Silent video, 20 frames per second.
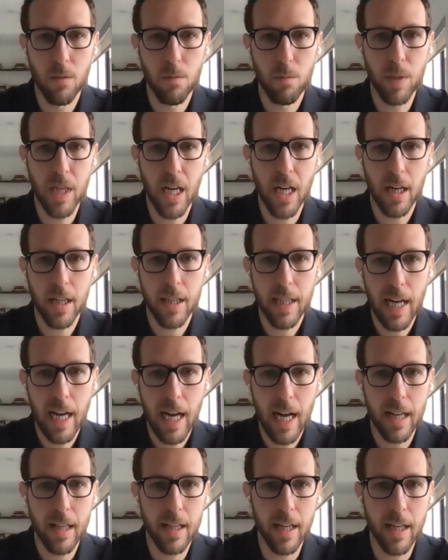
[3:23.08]
Beyond
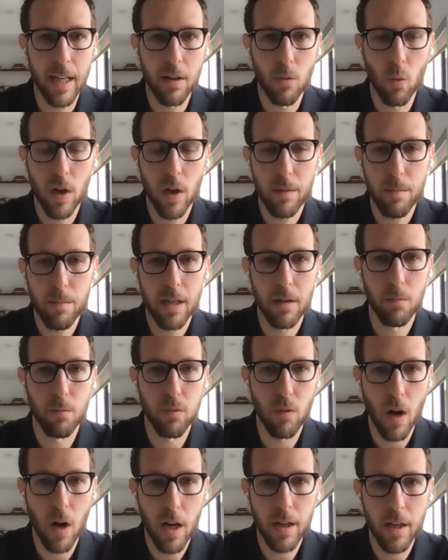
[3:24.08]
that, what about a
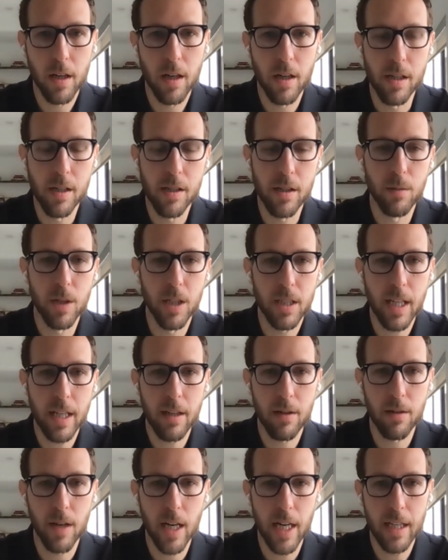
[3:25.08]
broader consumer
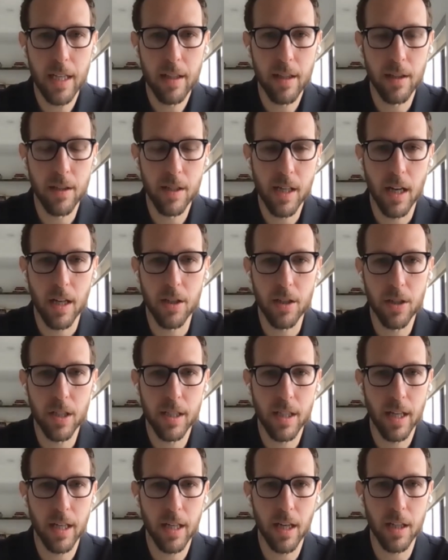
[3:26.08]
data right? There's
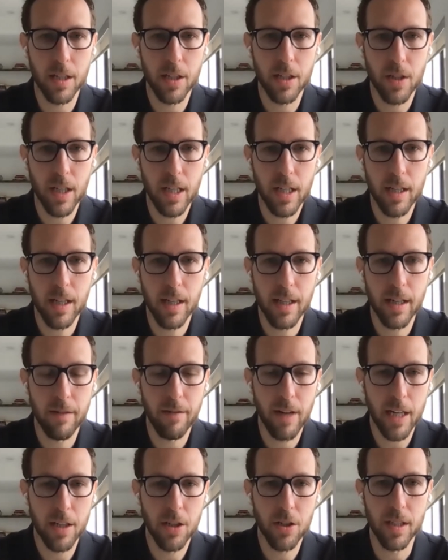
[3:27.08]
countries like Australia that have
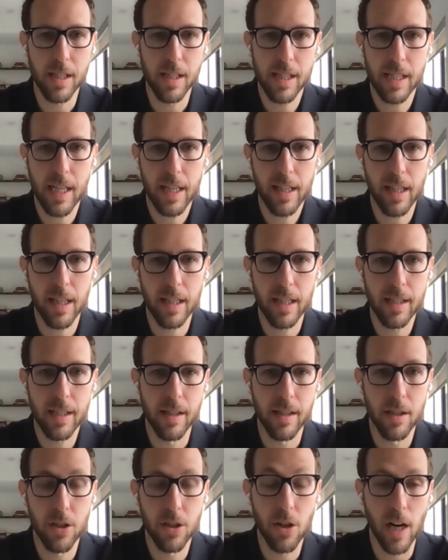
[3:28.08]
actually said this
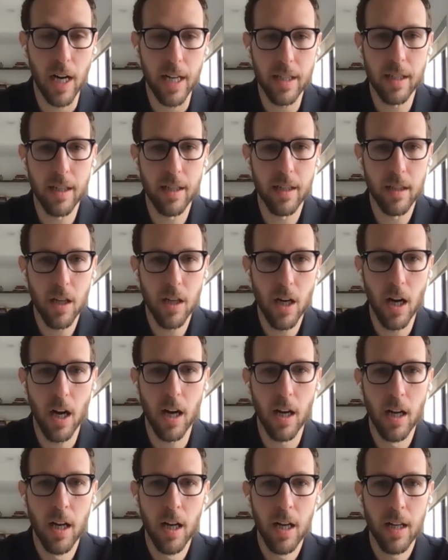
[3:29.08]
and enshrined it in
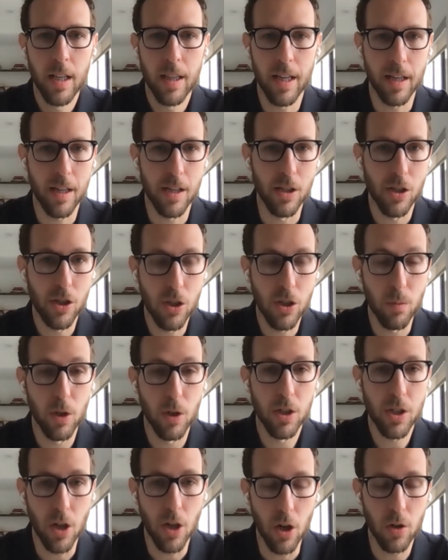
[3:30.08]
law that
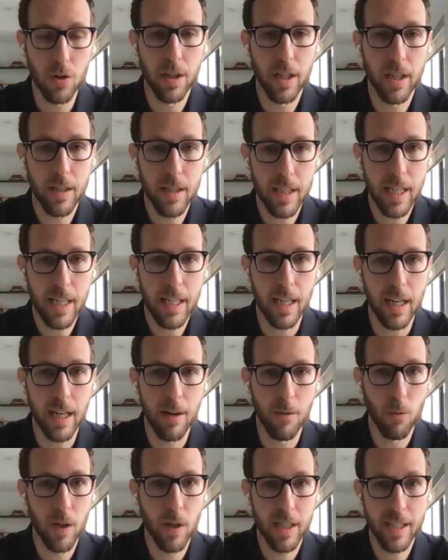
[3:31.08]
consumers own their data.
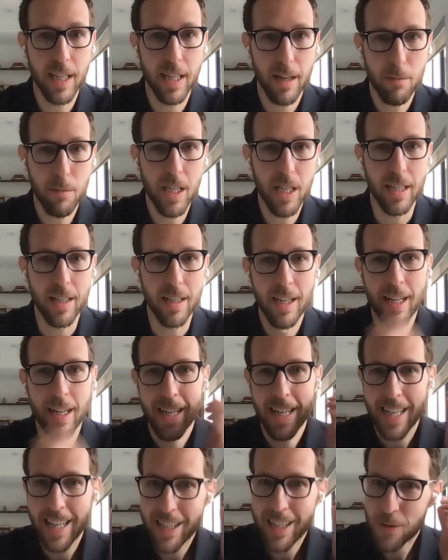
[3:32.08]
And what does that mean?
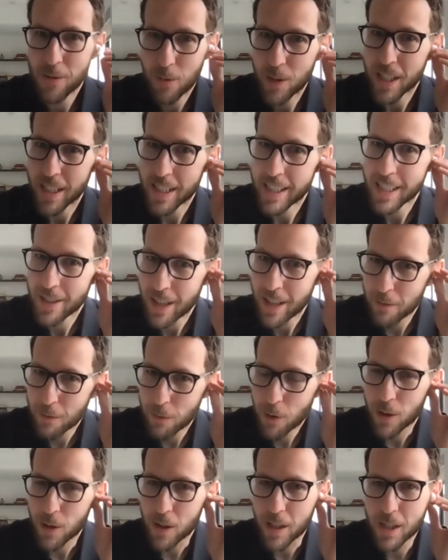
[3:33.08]
It's really
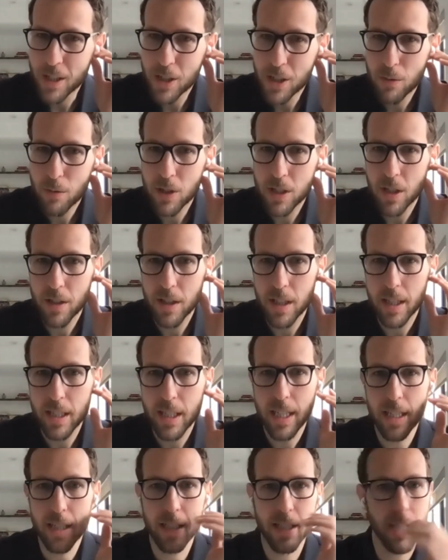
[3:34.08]
straightforward. Consumers own their
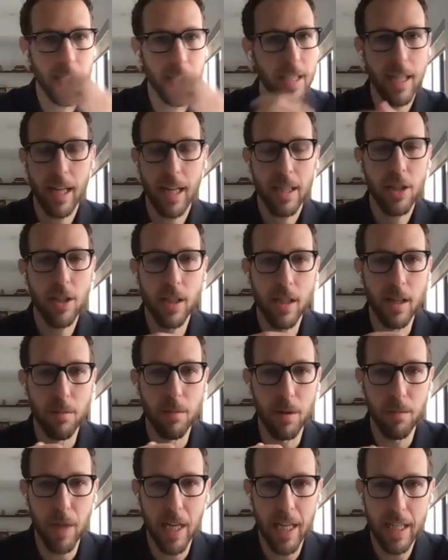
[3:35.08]
data. So that's not just going to
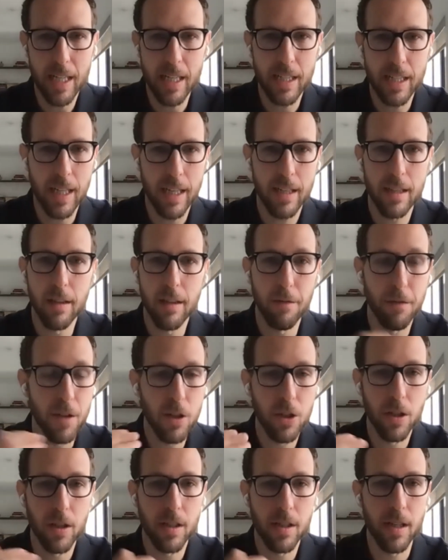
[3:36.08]
be banking data. In the
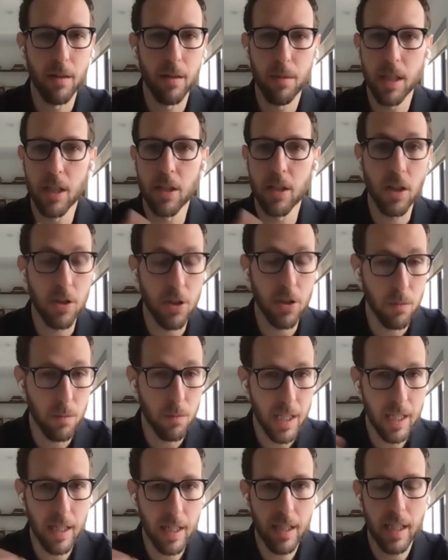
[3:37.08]
future, it's going to be your social
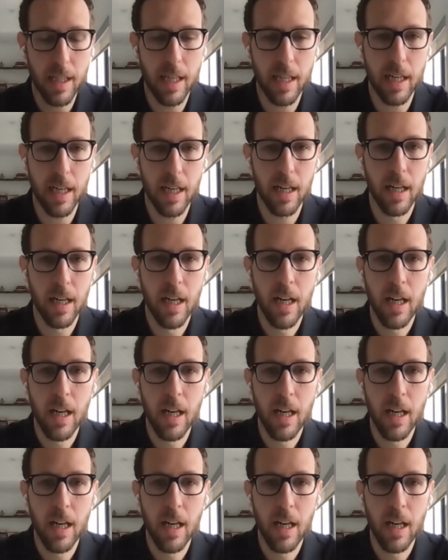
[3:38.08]
media data.